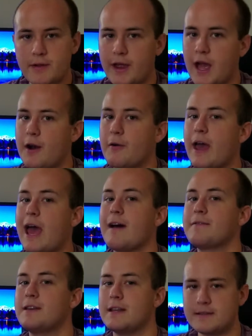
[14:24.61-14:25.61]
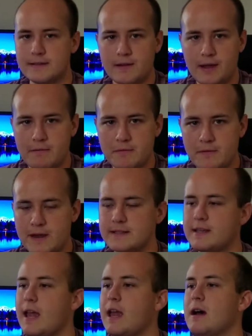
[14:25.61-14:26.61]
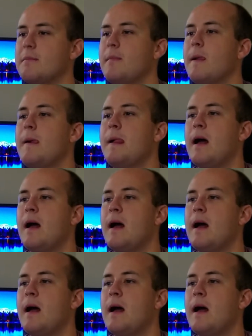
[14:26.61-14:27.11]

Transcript: Like I don't have to necessarily have a face cam.